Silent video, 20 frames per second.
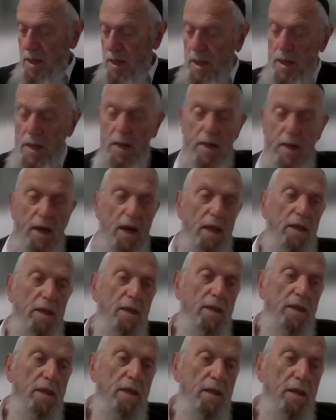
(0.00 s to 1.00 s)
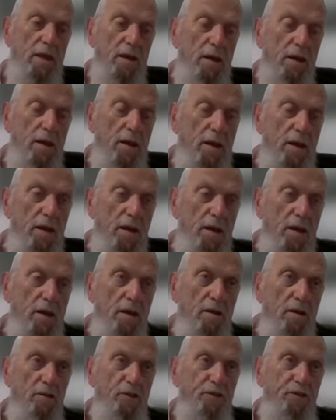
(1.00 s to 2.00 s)
he can
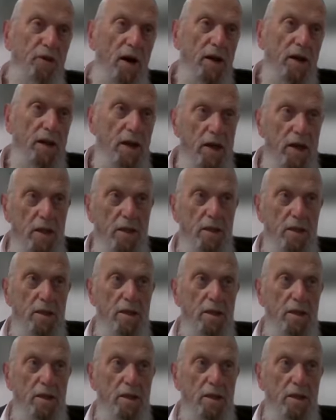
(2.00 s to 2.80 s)
forgive